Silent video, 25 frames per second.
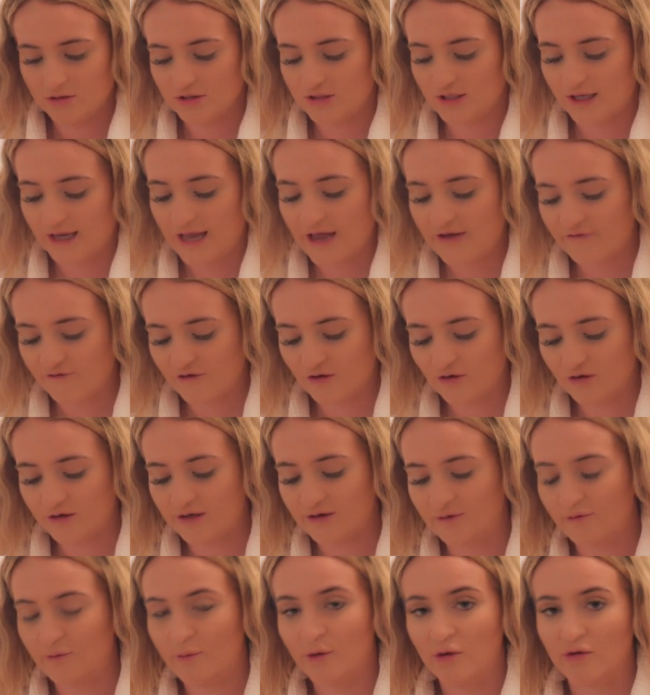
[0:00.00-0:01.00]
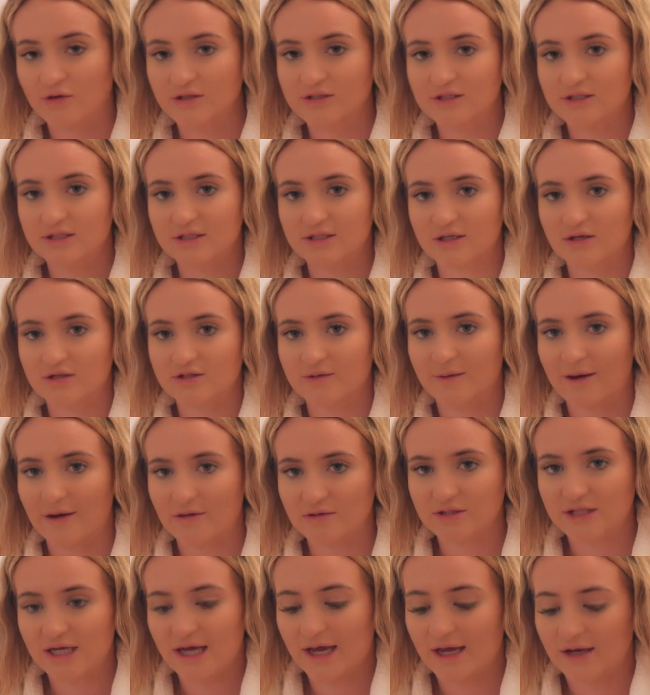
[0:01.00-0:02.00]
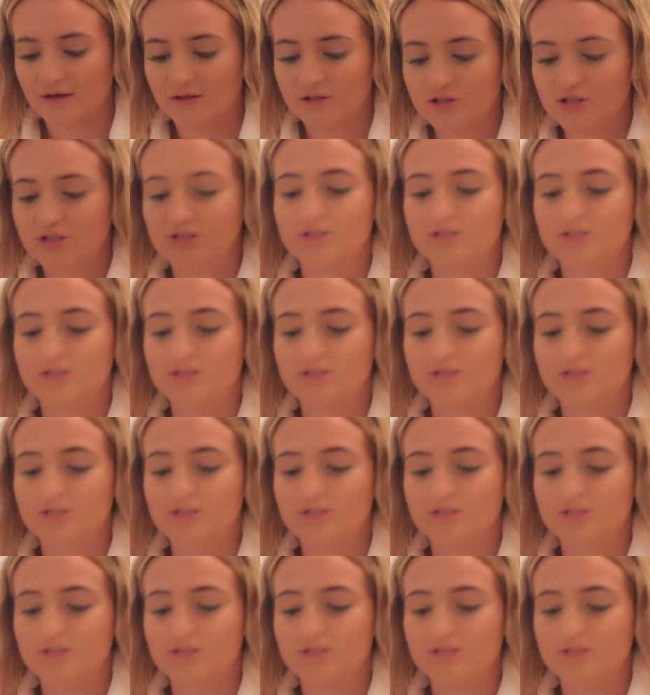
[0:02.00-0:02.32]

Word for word: It's like every holiday we've been on since I was about 10.